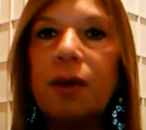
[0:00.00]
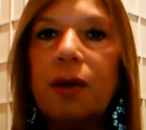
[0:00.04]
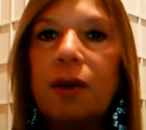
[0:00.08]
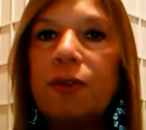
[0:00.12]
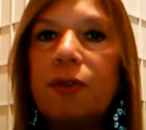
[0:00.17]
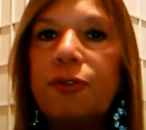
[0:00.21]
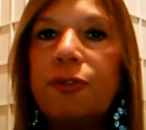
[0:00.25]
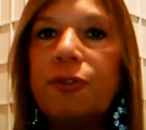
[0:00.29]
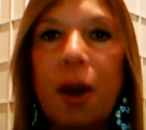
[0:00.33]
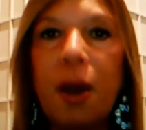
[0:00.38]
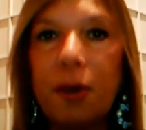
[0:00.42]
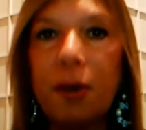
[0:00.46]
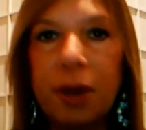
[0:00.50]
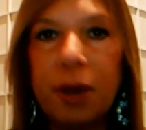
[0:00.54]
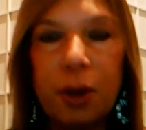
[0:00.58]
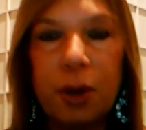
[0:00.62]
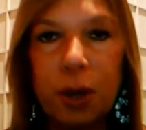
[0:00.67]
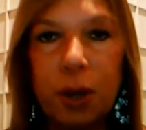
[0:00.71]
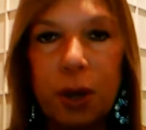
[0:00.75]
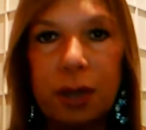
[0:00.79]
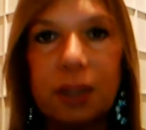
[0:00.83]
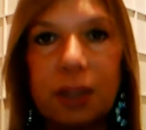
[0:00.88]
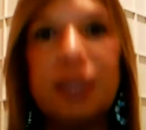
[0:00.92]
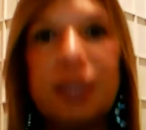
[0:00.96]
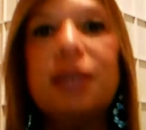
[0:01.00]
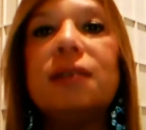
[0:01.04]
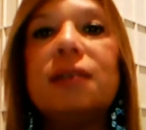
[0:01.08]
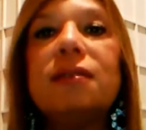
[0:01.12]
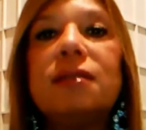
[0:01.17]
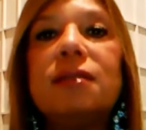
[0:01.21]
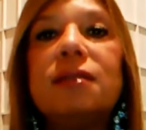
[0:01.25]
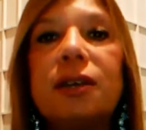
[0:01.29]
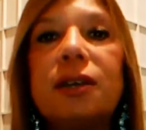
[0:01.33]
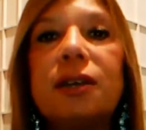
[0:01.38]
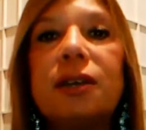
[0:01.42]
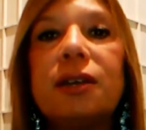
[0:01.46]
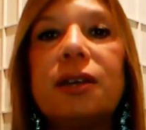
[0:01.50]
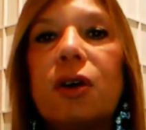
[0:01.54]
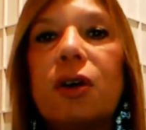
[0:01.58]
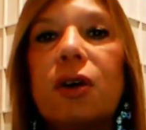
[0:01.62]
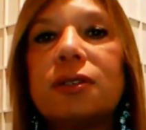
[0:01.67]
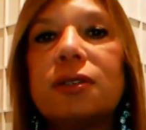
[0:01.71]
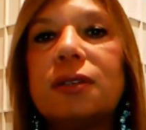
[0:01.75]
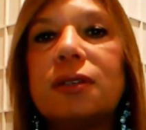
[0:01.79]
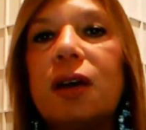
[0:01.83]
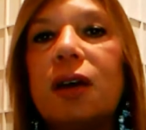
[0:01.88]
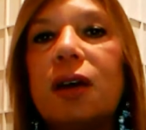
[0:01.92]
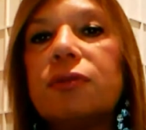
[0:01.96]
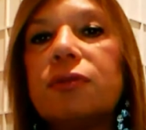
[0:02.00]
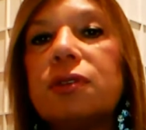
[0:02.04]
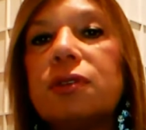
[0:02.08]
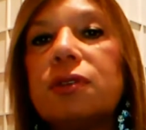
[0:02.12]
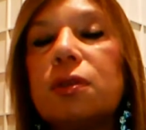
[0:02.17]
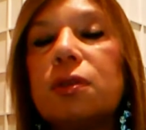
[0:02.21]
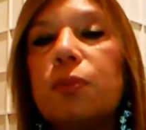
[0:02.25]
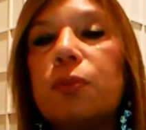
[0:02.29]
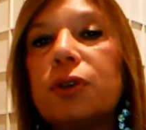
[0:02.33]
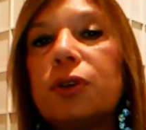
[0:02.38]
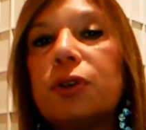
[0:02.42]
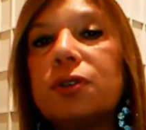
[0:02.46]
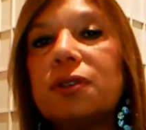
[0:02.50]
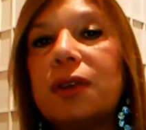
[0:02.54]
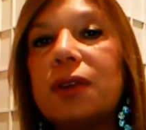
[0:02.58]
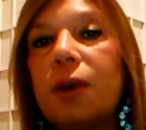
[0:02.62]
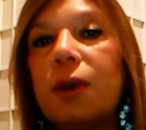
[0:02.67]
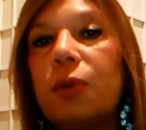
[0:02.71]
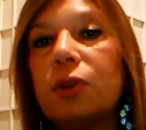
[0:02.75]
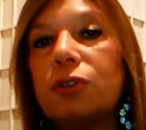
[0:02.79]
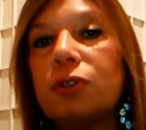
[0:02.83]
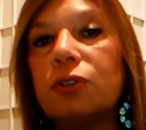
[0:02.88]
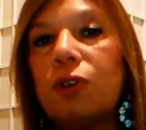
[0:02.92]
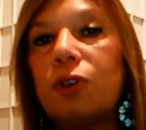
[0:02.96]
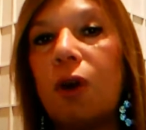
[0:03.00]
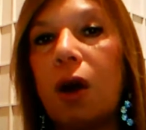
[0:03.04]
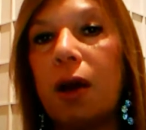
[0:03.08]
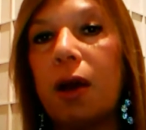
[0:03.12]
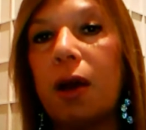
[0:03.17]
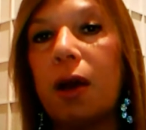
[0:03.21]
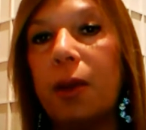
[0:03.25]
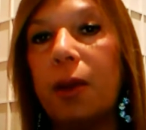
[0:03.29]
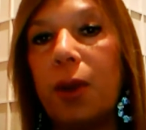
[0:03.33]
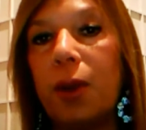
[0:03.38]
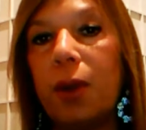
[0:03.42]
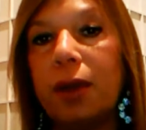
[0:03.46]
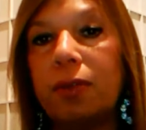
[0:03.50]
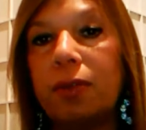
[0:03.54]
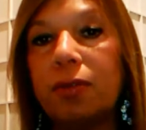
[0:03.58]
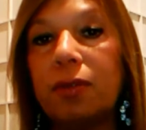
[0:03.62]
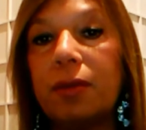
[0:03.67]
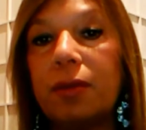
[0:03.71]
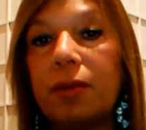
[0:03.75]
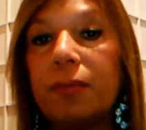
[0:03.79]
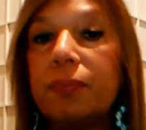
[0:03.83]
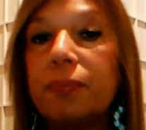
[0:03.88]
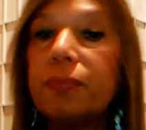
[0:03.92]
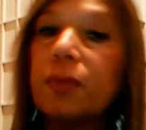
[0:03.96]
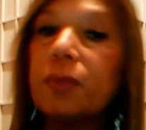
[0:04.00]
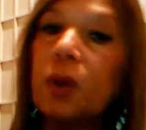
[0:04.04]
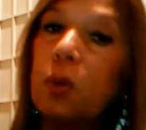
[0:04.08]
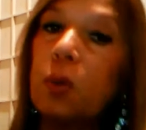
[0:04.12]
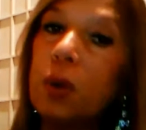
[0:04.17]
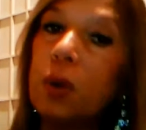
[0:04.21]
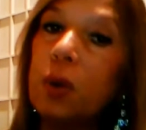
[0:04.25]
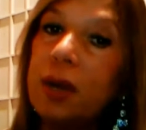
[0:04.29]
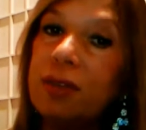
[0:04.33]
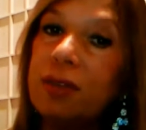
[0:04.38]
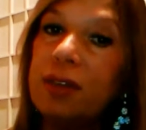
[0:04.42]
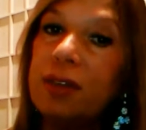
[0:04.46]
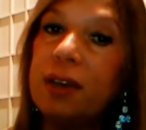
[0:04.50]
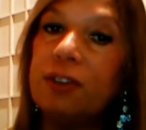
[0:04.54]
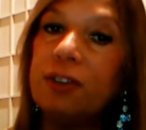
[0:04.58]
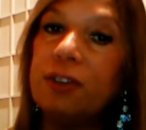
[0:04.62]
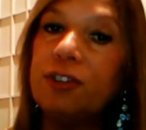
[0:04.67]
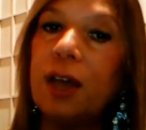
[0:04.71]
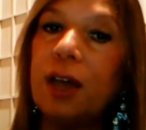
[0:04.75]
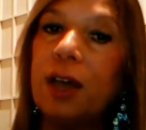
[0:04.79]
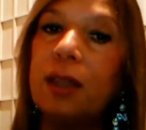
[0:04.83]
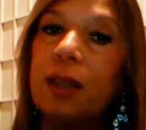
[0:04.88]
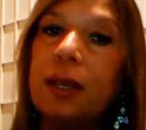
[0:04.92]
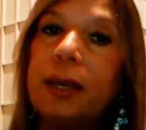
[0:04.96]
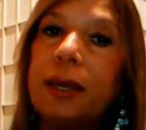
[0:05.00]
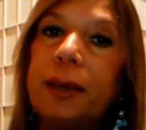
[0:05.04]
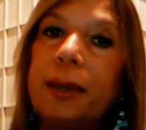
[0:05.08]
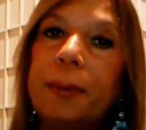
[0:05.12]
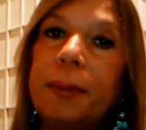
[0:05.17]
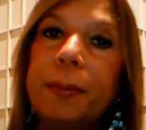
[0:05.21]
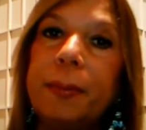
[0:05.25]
very quickly endearing ourselves to the person that we're talking with. What do you think, Shelley?